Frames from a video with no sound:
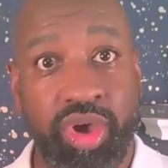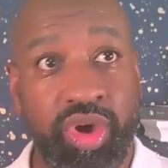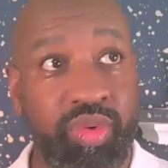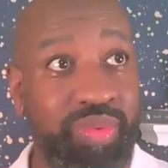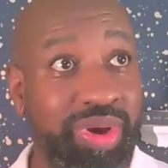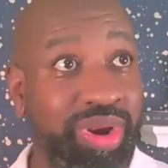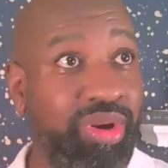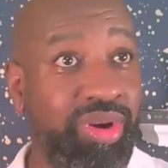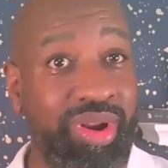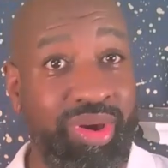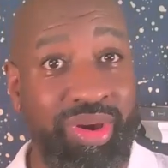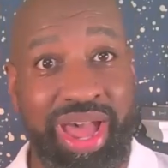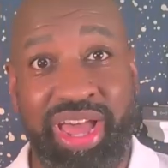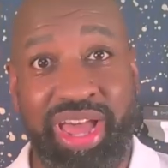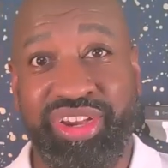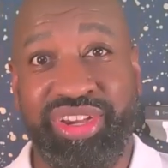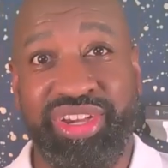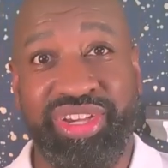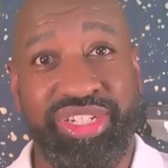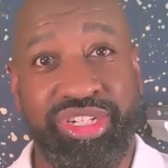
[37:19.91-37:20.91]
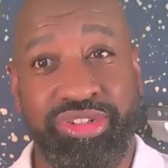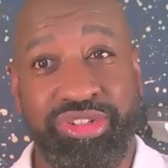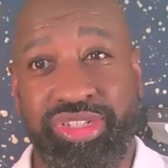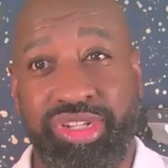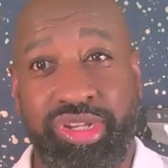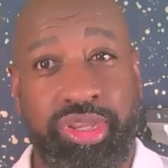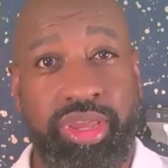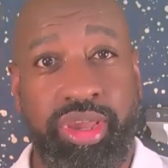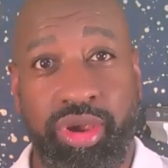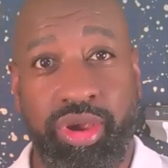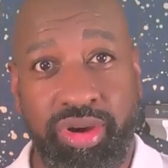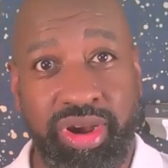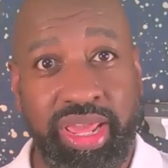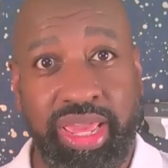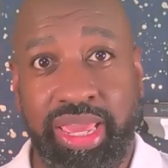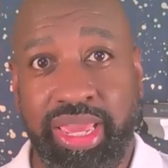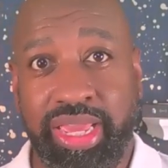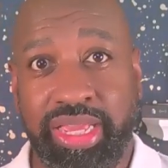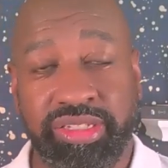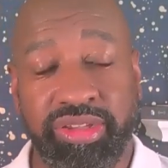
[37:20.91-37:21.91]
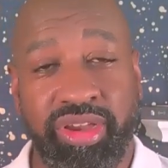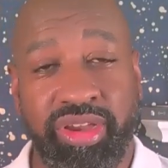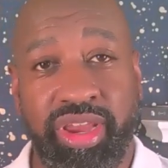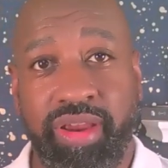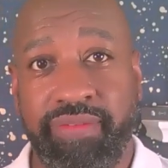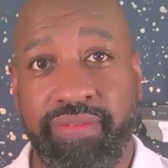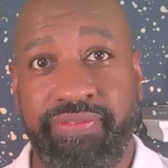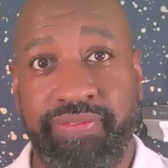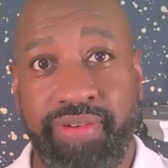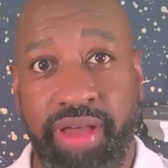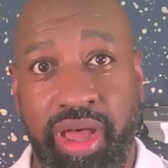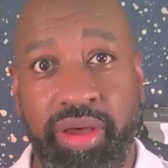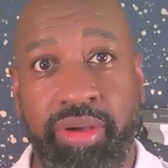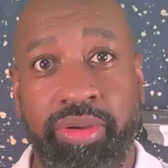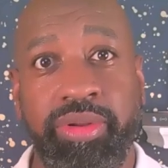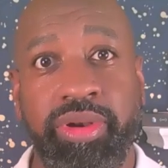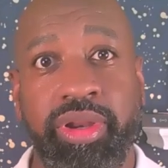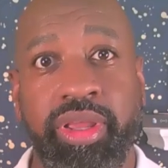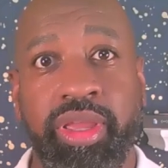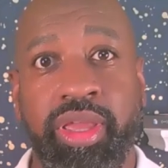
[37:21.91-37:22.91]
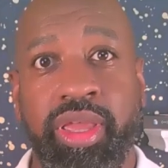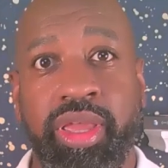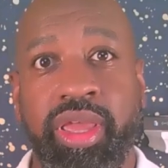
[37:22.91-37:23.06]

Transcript: We don't know how good your security is on your phone.